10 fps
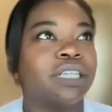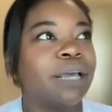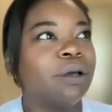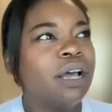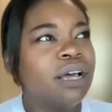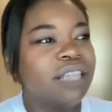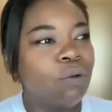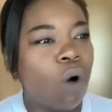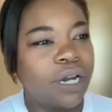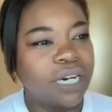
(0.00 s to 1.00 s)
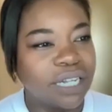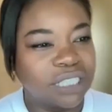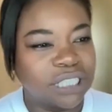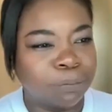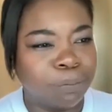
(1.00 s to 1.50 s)
Because they wanted
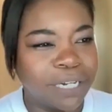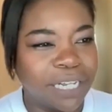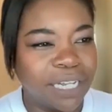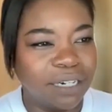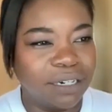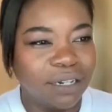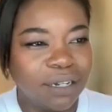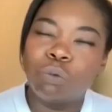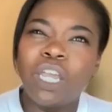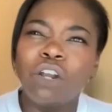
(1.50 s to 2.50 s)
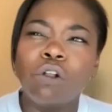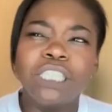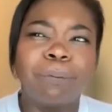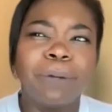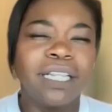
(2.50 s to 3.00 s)
us to split it. We could only
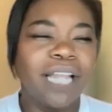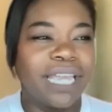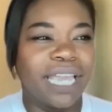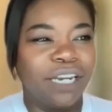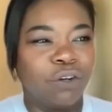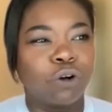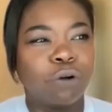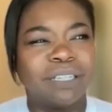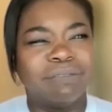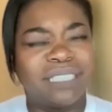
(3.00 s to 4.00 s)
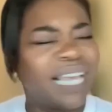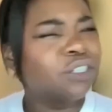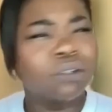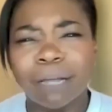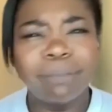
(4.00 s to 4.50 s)
split it like in groups of
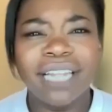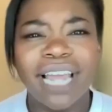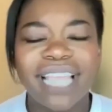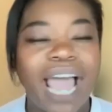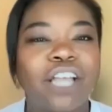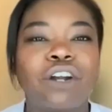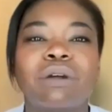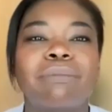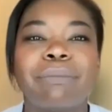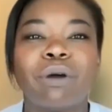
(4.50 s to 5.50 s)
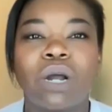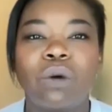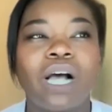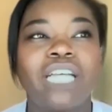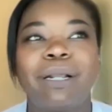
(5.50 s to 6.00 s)
6 or something like that. I couldn't remember what
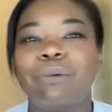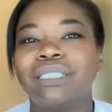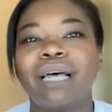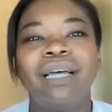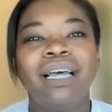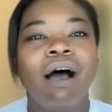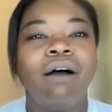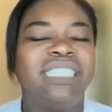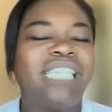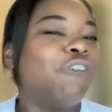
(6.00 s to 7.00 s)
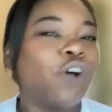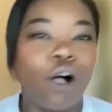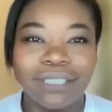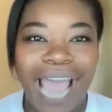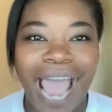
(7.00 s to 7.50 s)
it was, but it was some
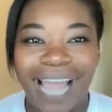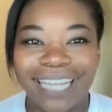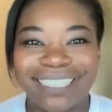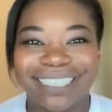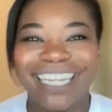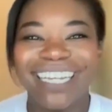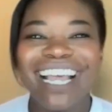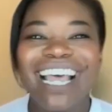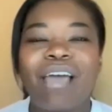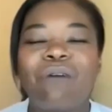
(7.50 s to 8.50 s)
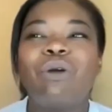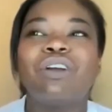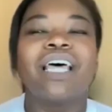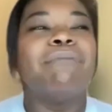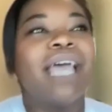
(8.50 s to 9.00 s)
difficult task. And we were
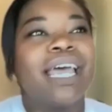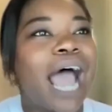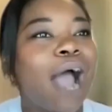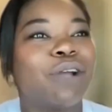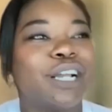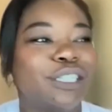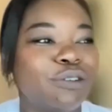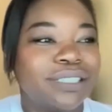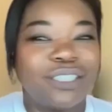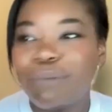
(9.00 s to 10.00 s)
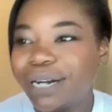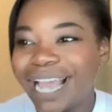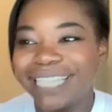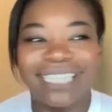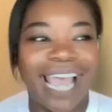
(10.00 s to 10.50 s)
like, man, how are we going to do this? Nobody
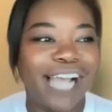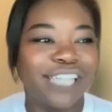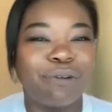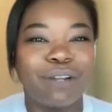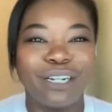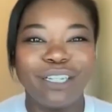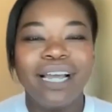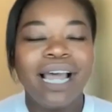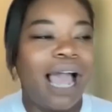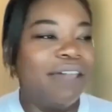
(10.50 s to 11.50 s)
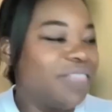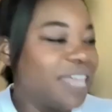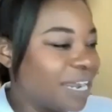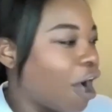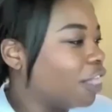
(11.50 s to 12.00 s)
has cash. How are we going to? And
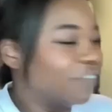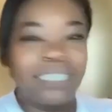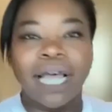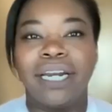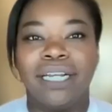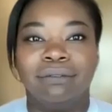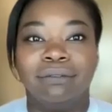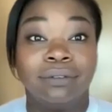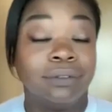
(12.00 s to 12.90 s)
then all of a sudden,